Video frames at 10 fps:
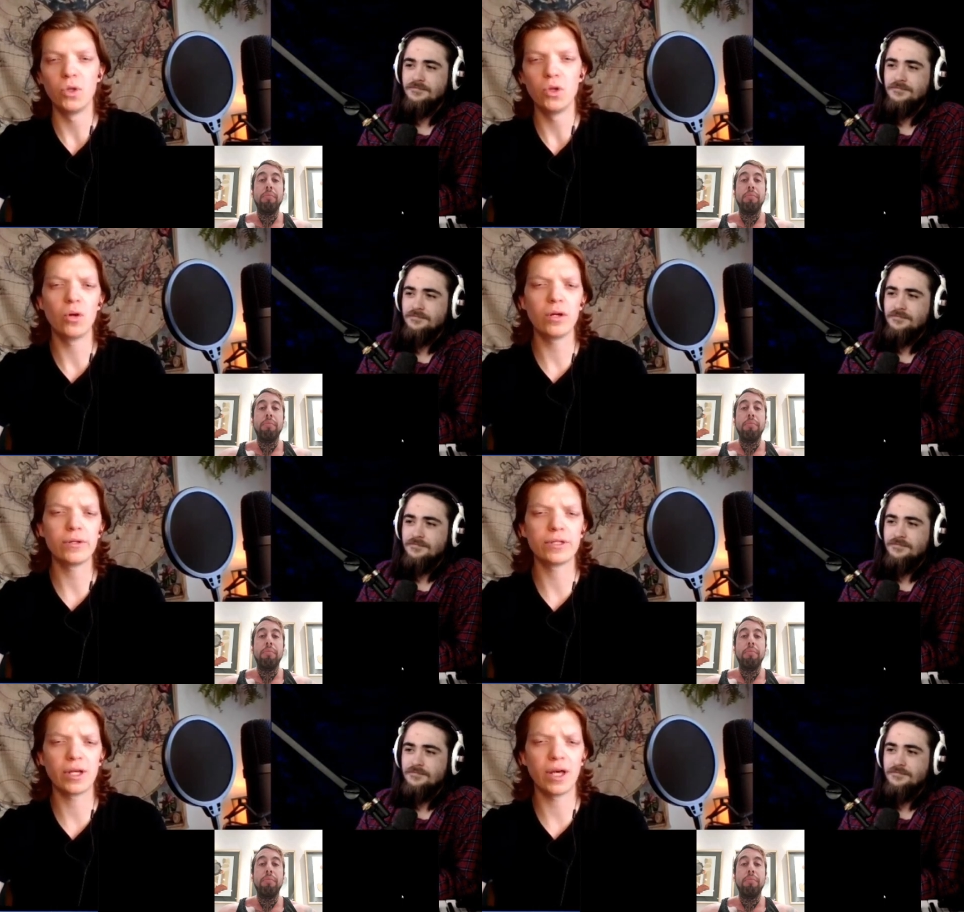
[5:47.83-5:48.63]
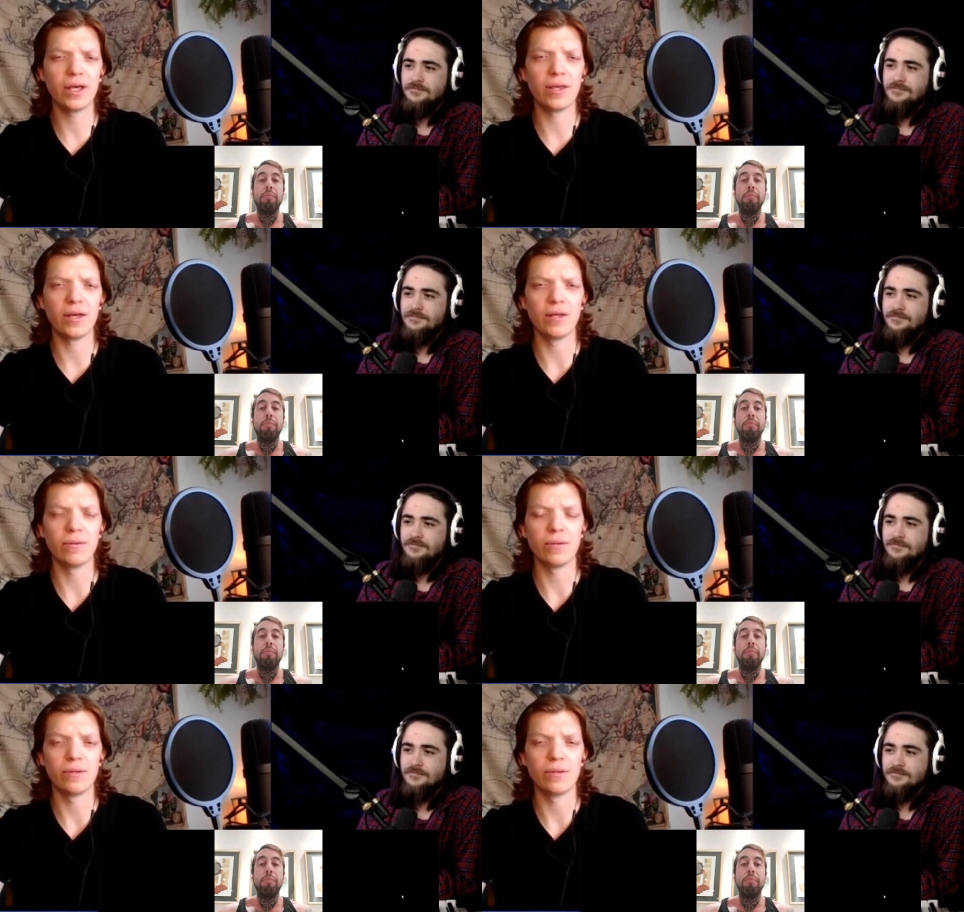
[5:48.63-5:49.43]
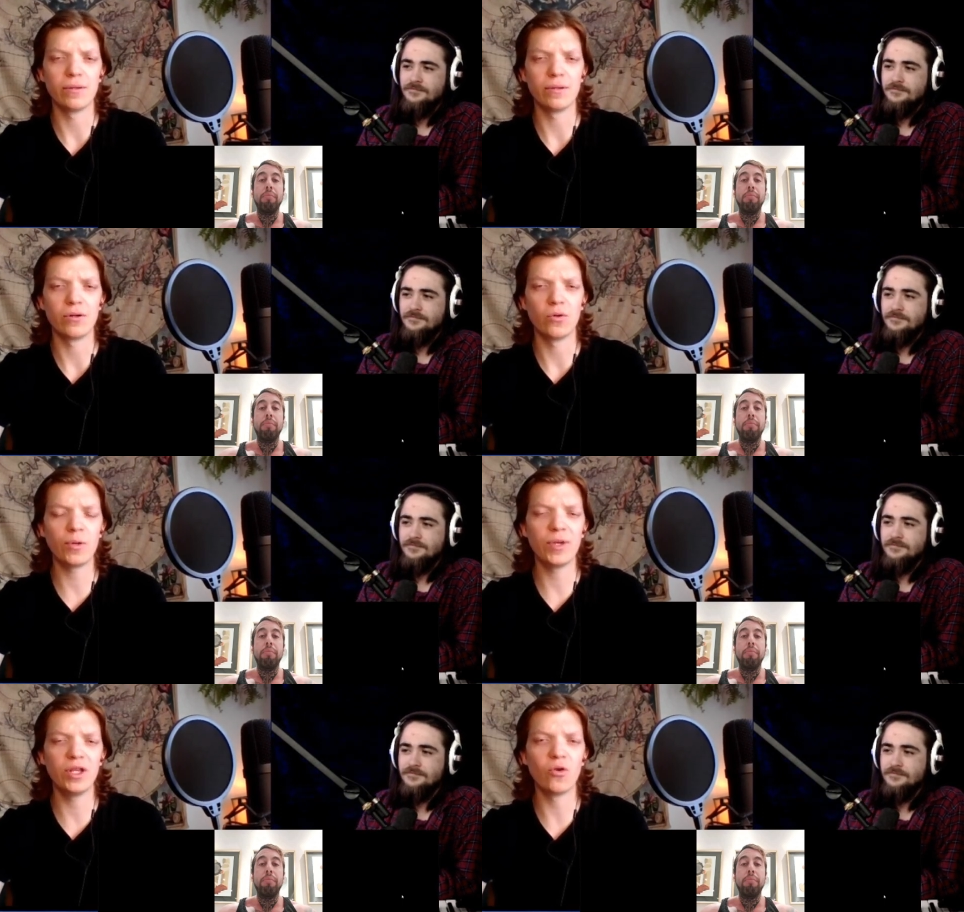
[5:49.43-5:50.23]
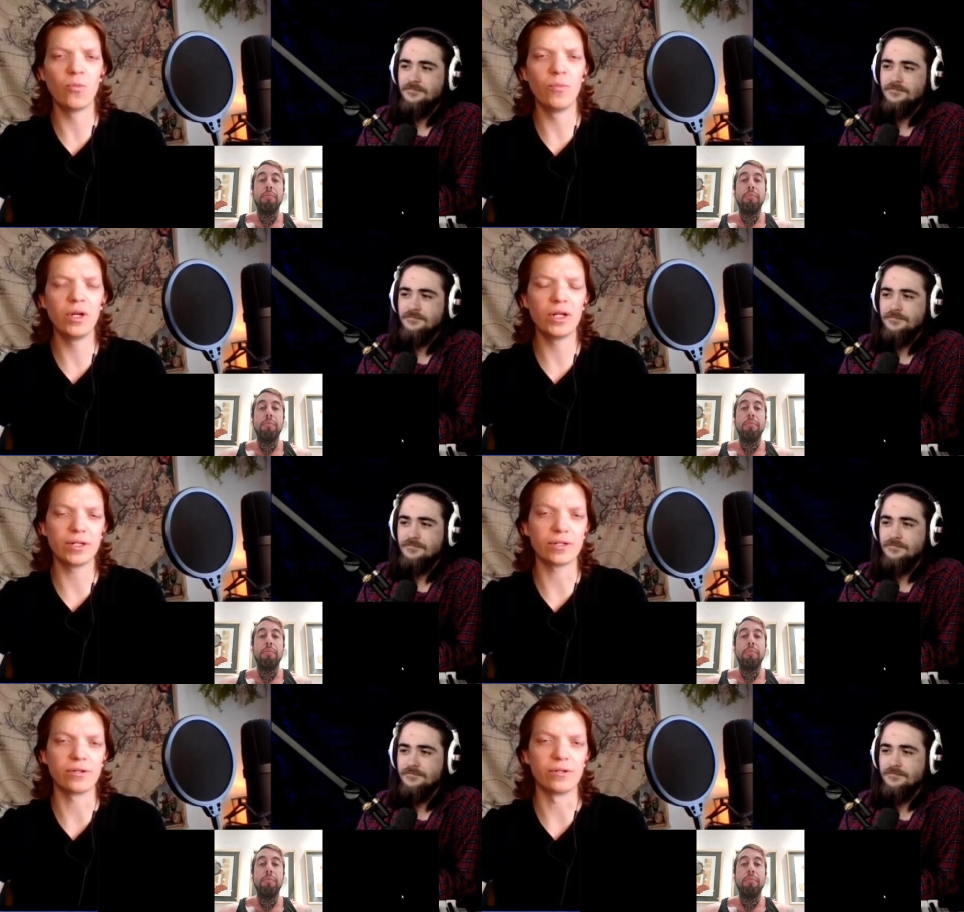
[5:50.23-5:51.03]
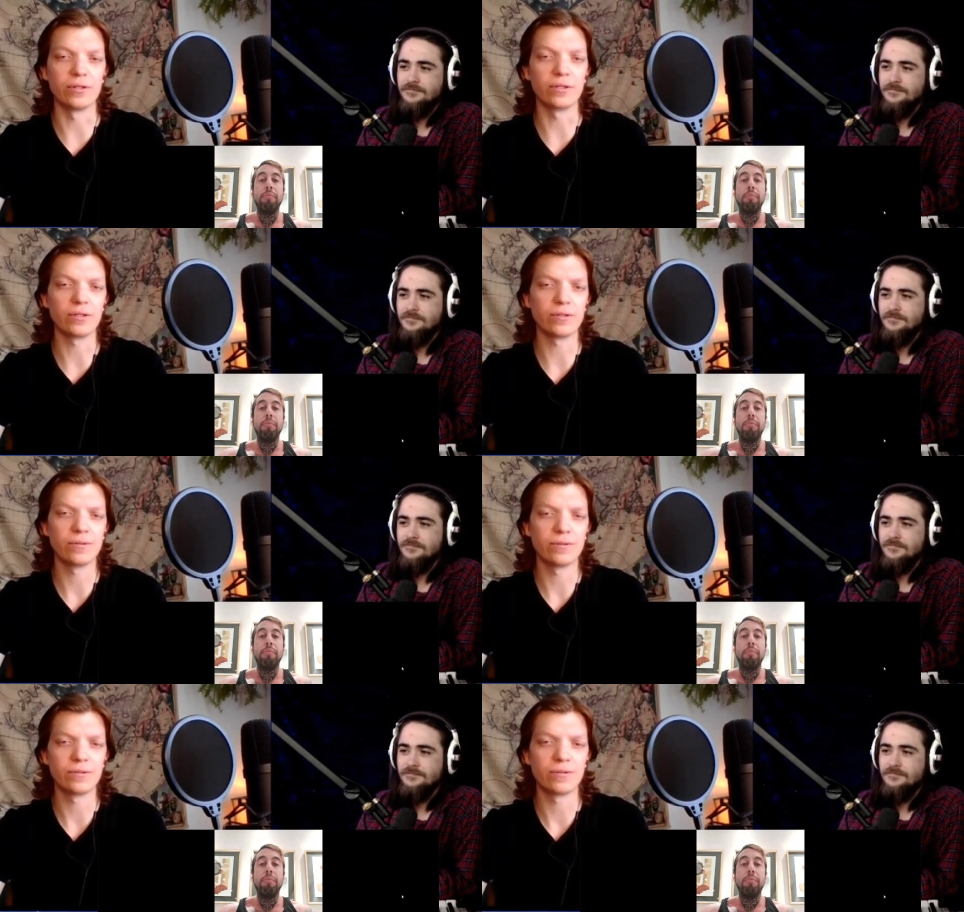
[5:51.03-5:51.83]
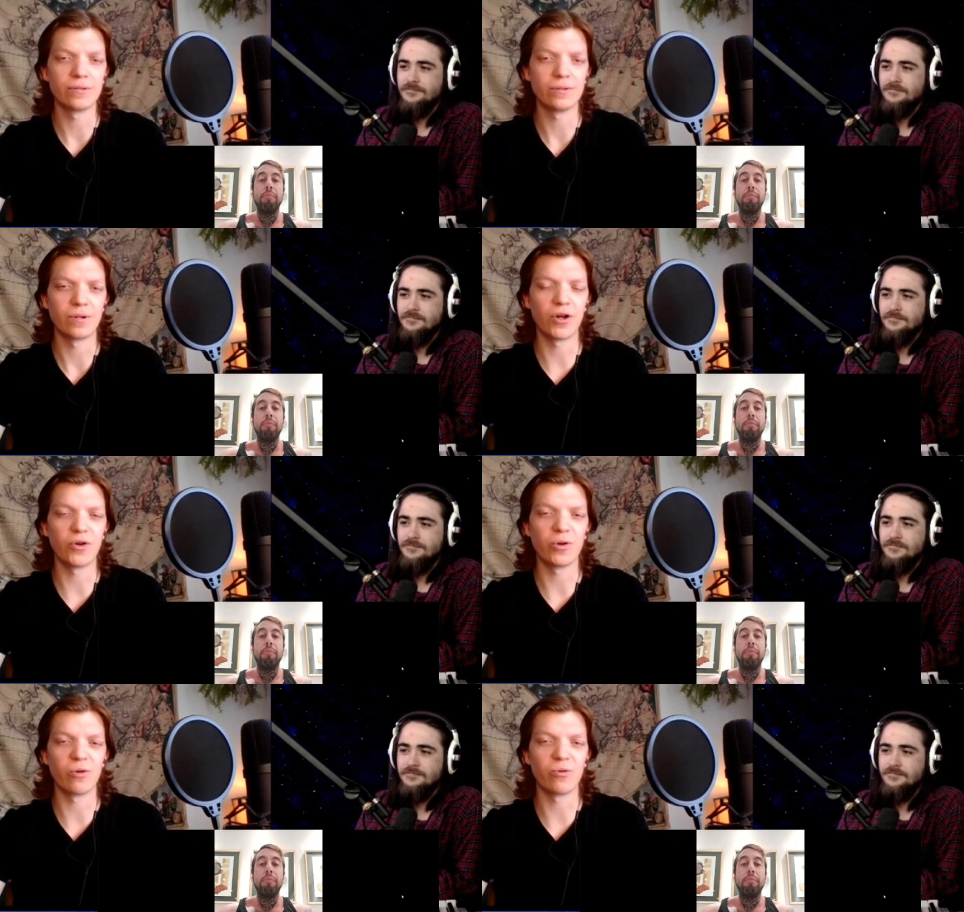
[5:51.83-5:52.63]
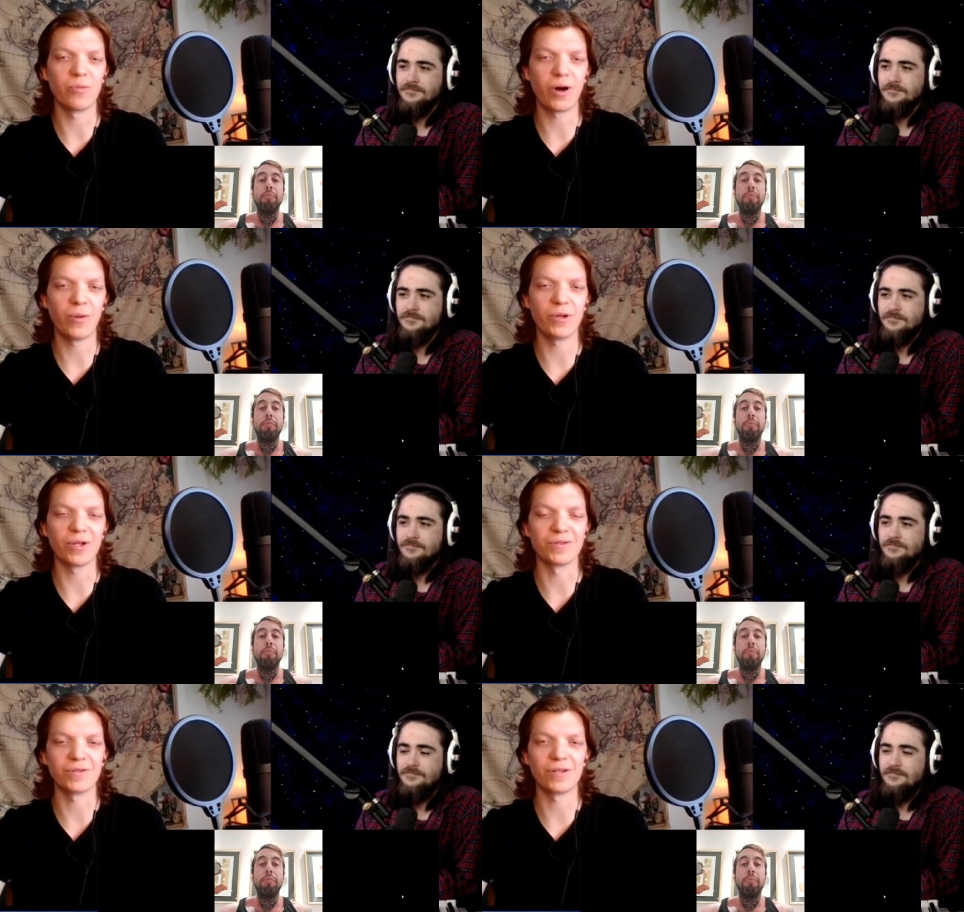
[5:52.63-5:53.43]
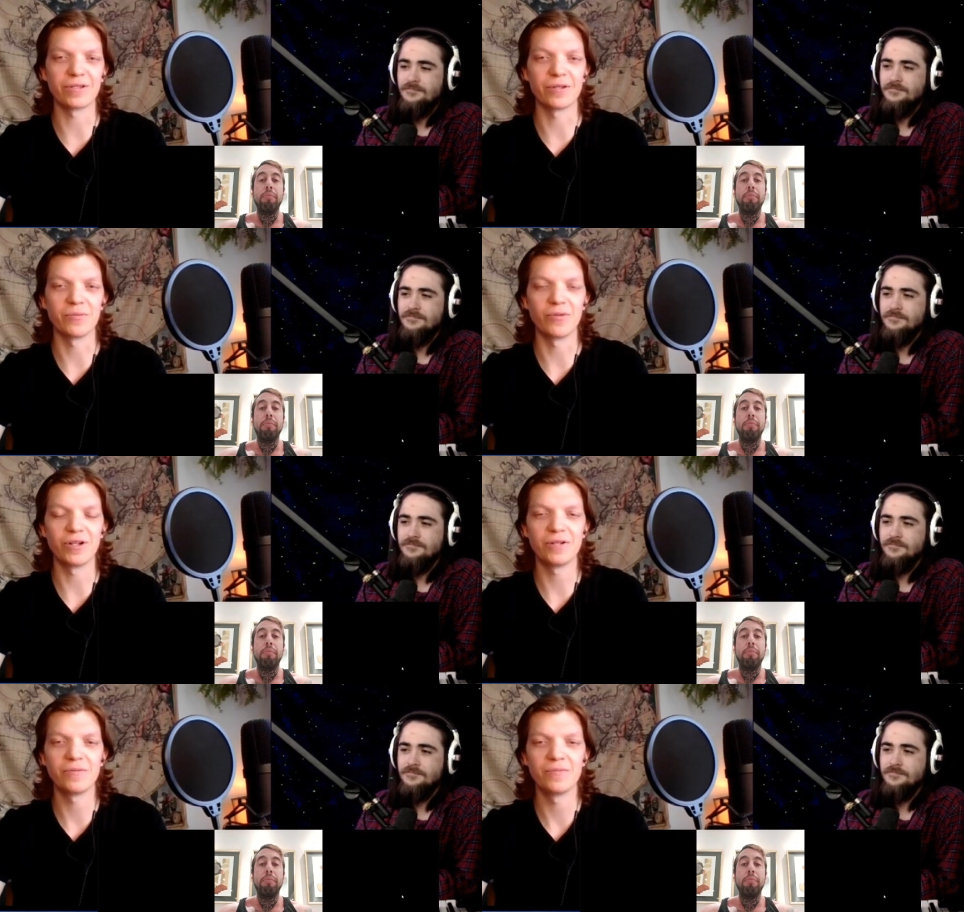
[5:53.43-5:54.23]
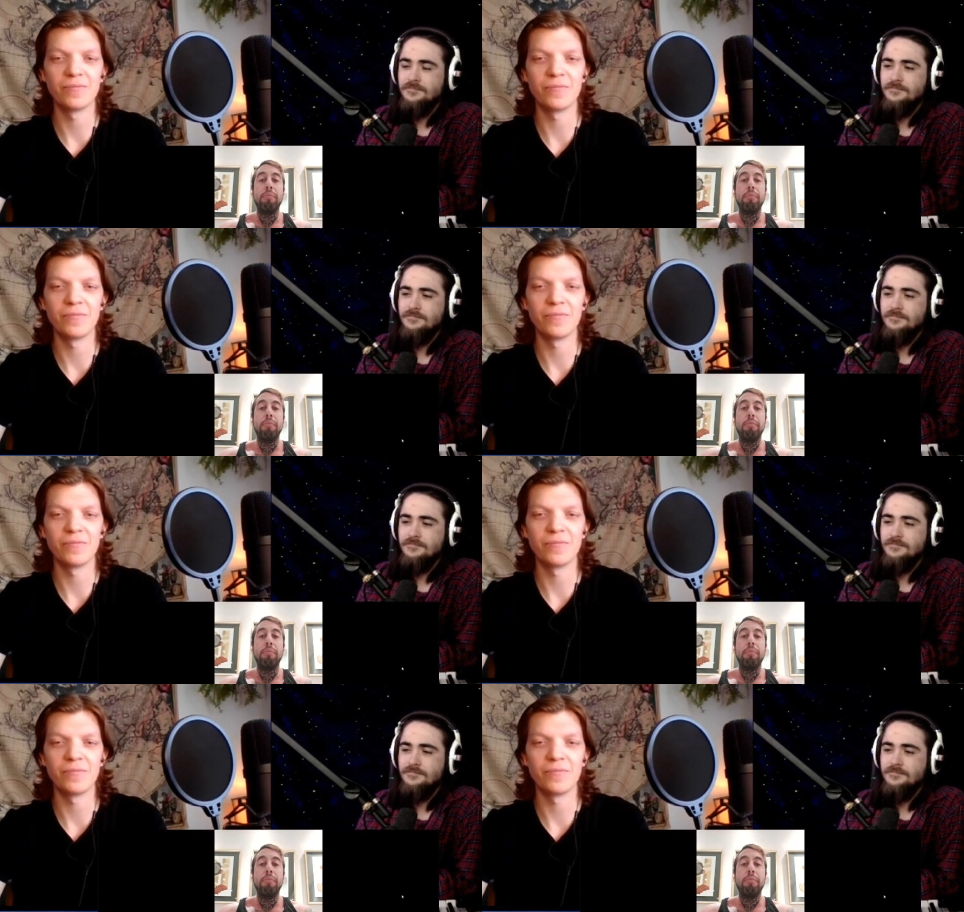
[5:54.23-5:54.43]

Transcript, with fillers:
Speaker 1: you understand that there will be no ministers under a Republican system, right?